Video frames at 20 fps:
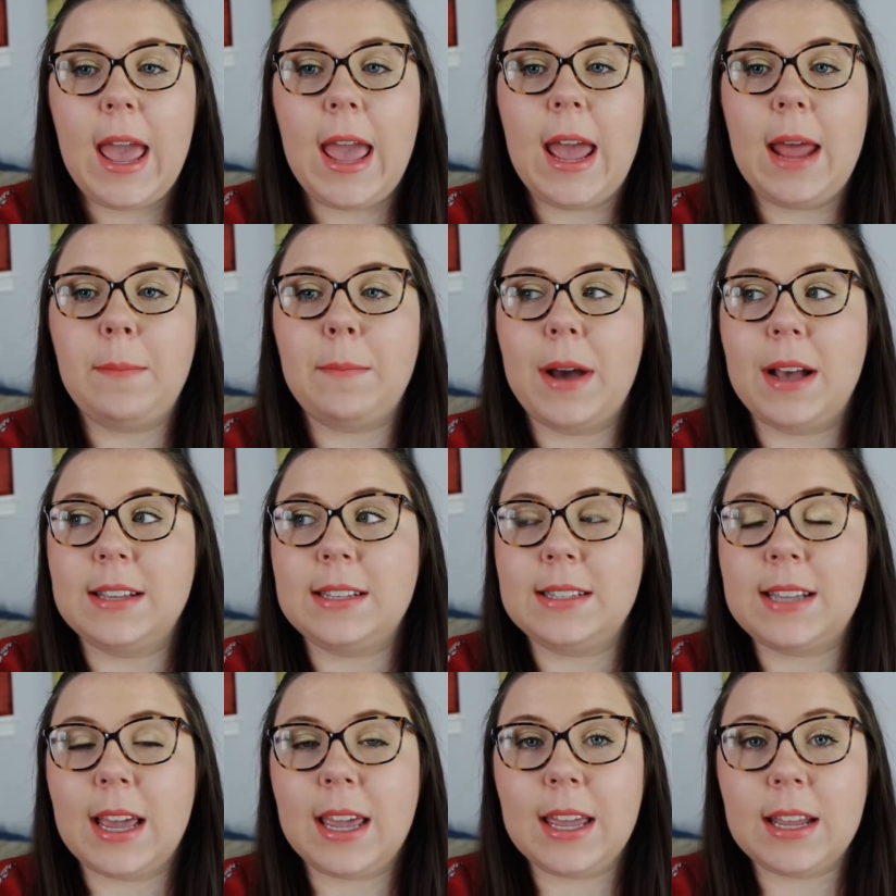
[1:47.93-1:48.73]
And my
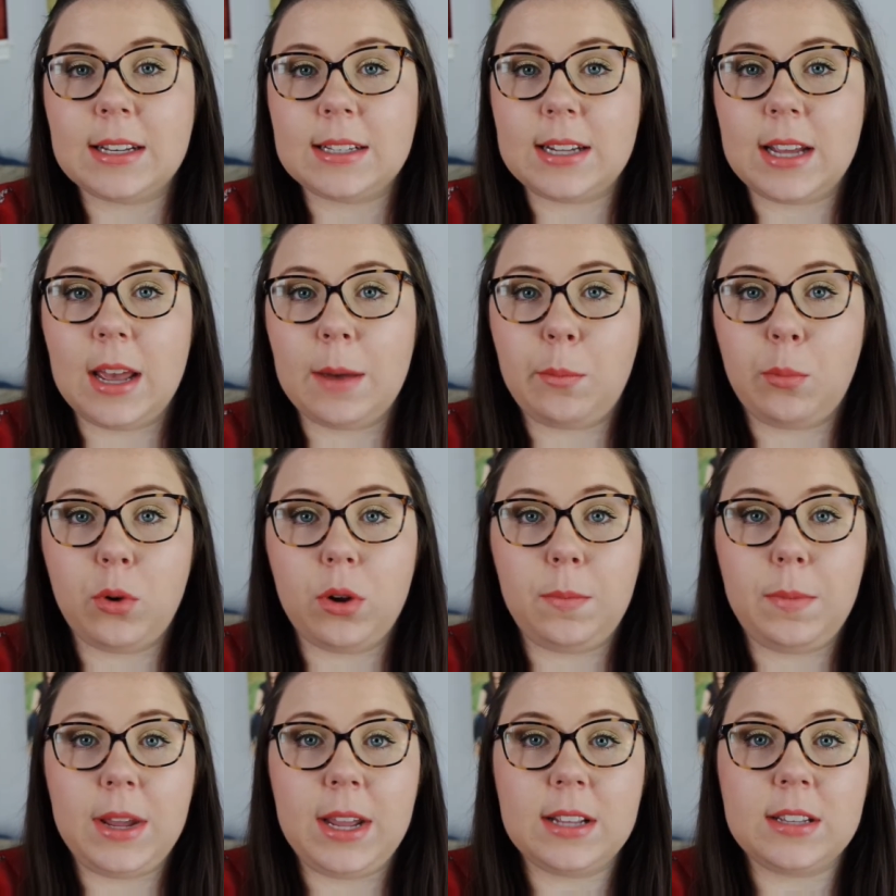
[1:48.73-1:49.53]
second tip
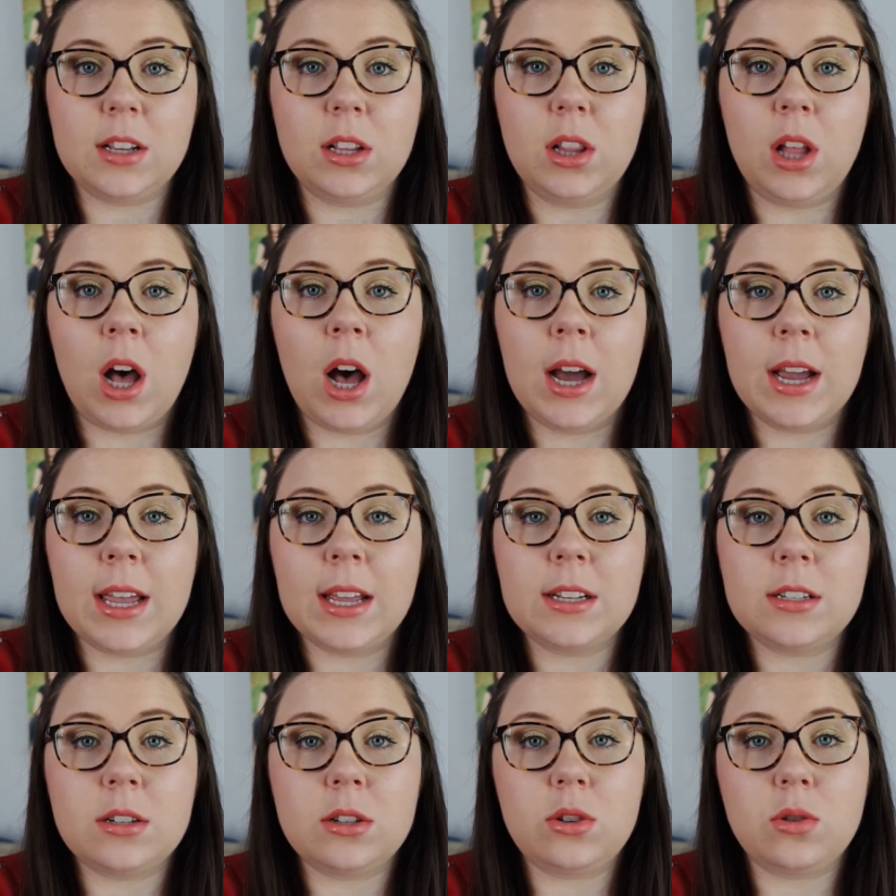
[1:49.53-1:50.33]
would be to log
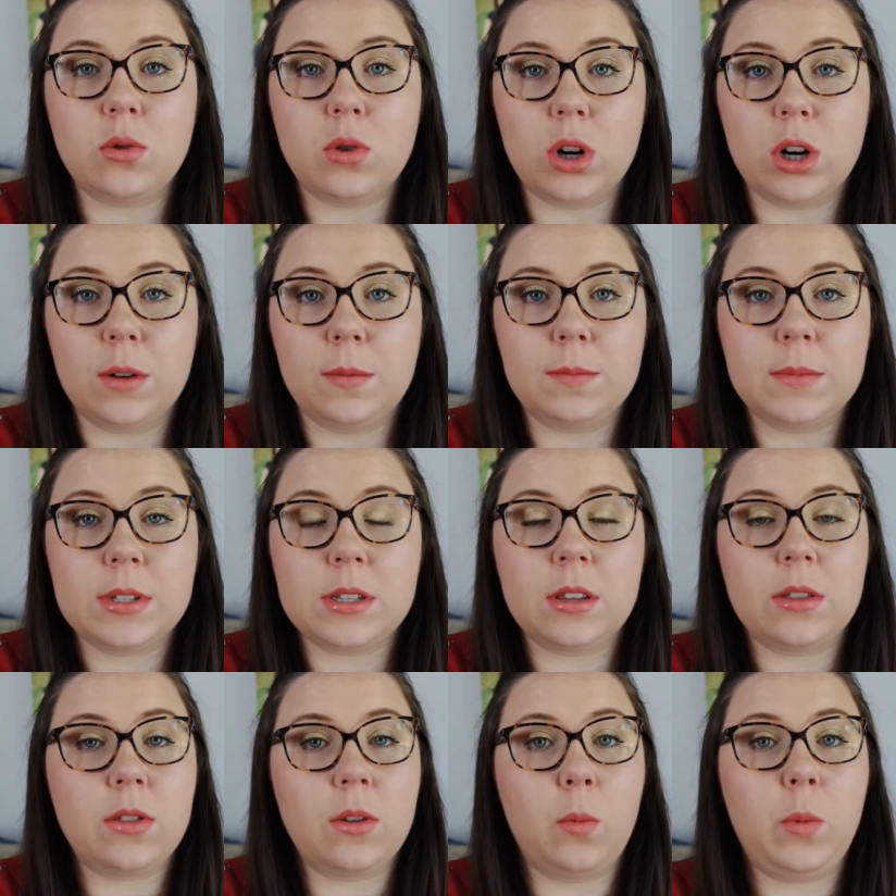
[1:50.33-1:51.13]
into dorms
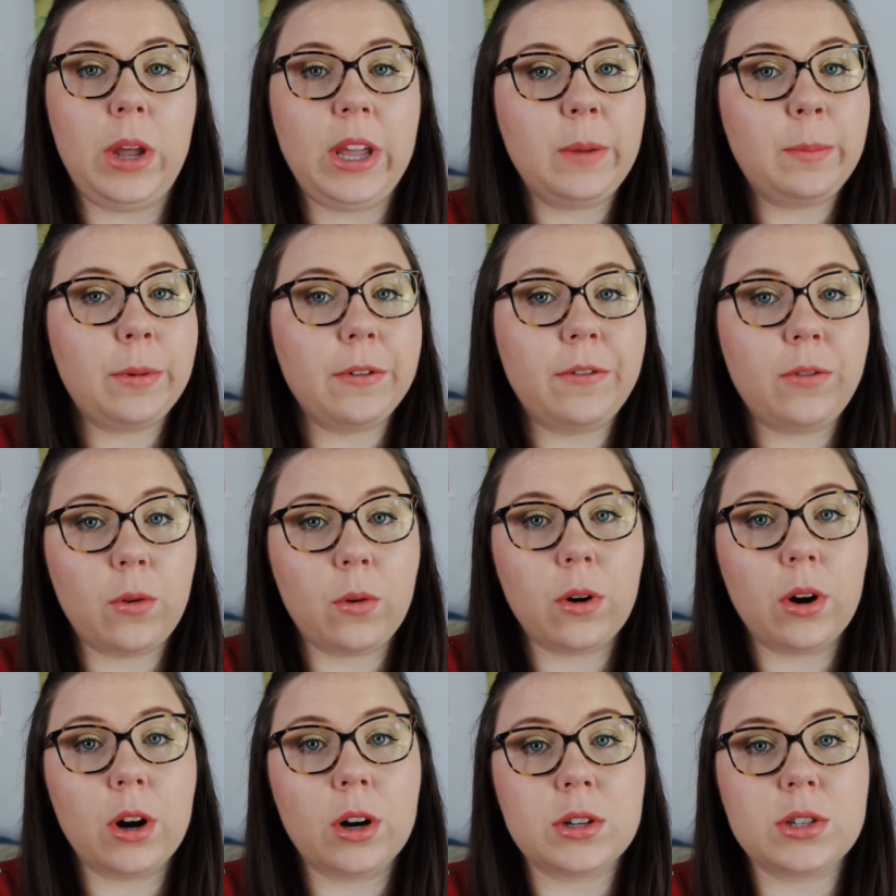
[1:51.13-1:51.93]
the week
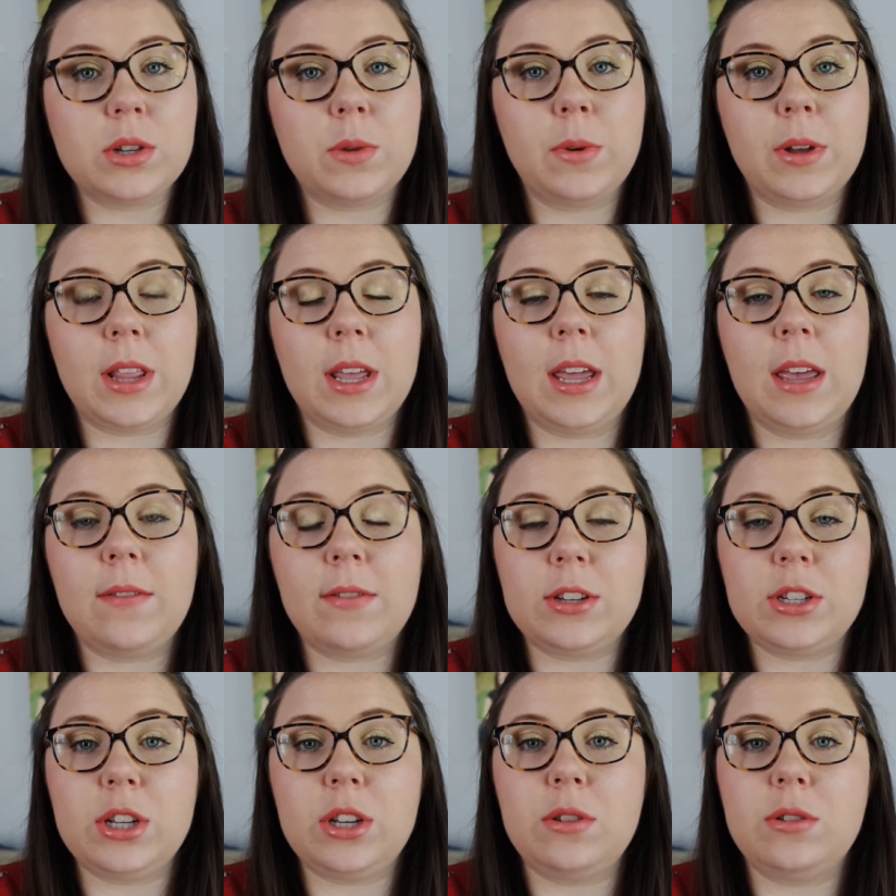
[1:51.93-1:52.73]
before. So when they
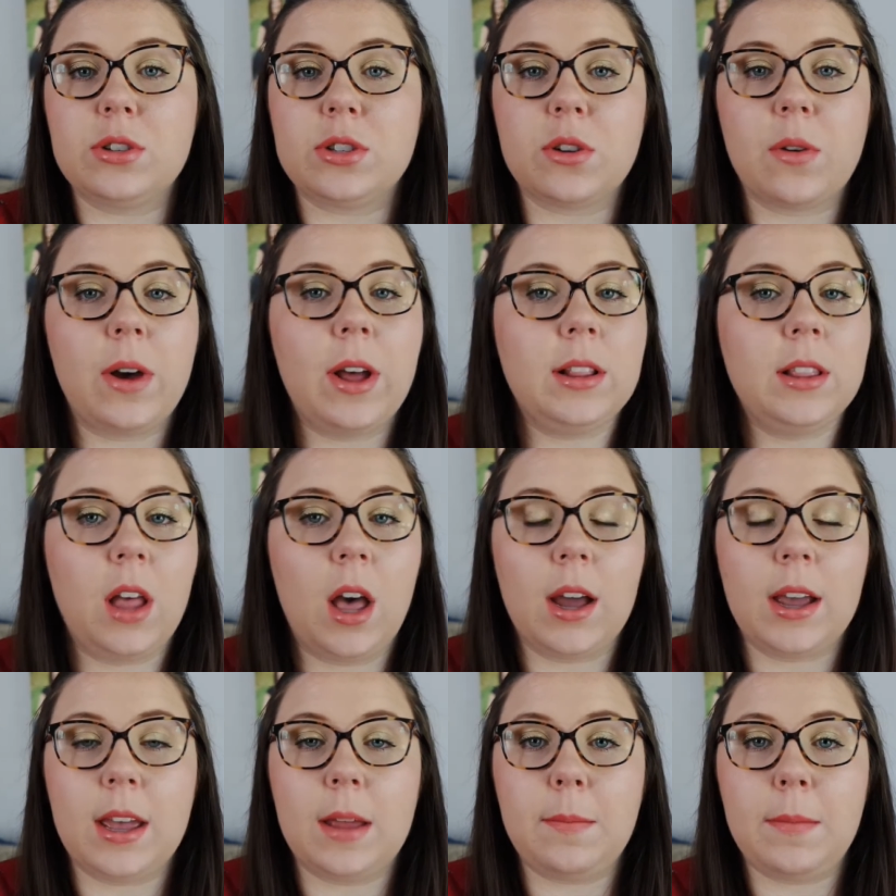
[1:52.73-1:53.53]
give it to you, just go ahead and
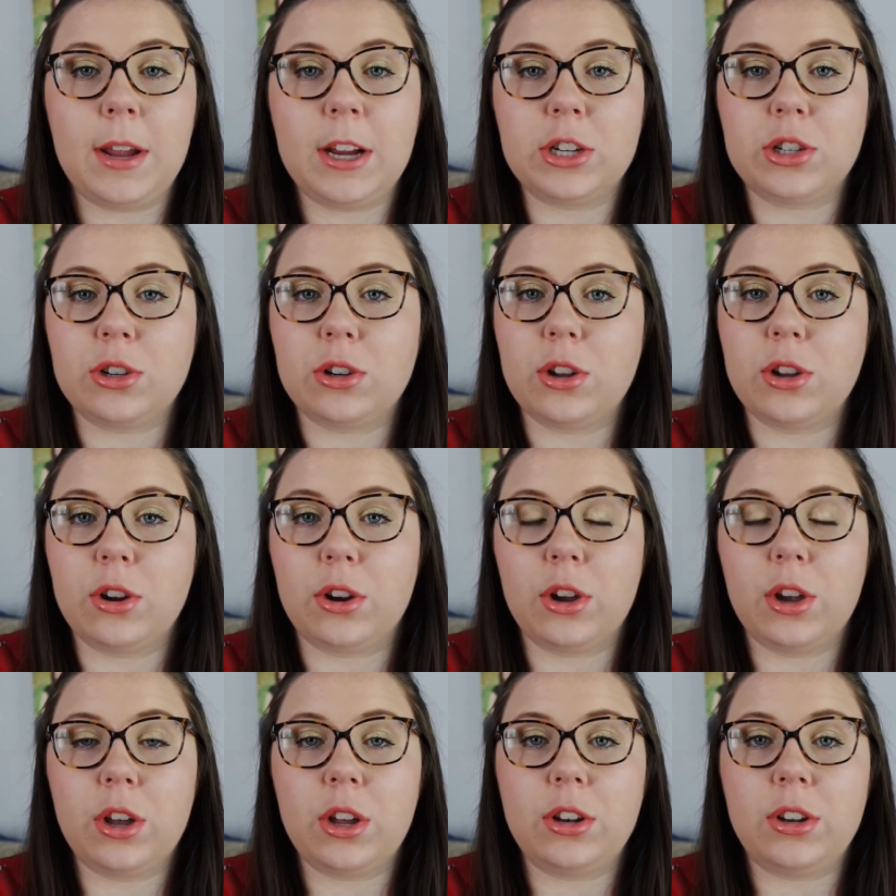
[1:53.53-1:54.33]
log in, make sure
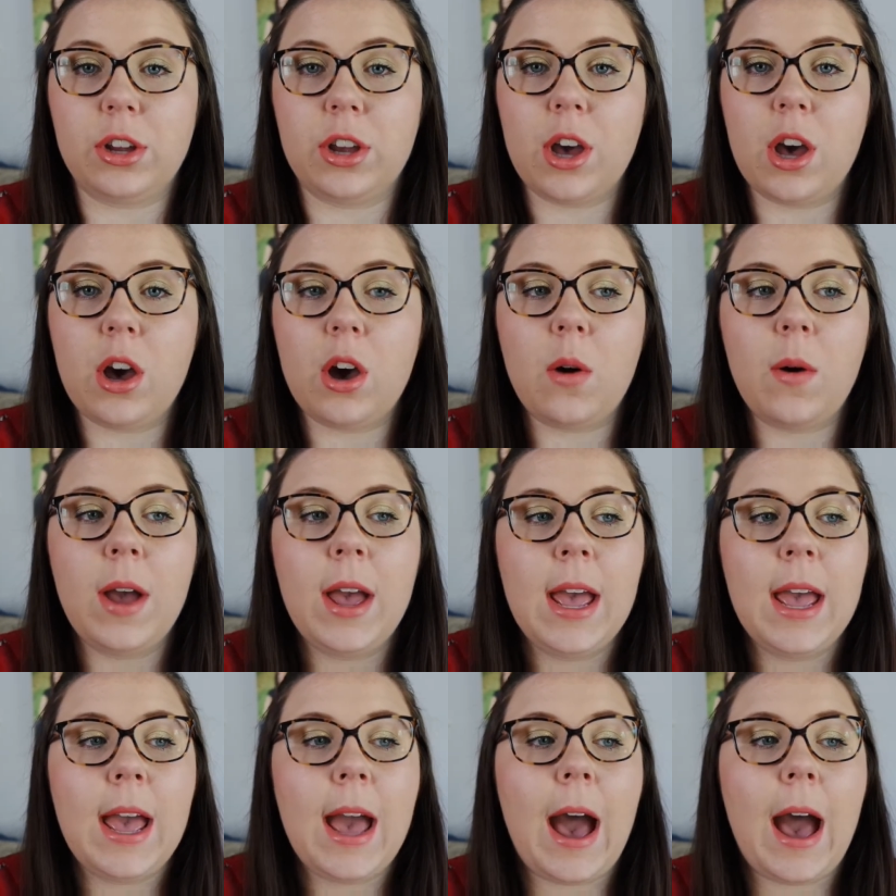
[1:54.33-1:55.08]
you're good to go.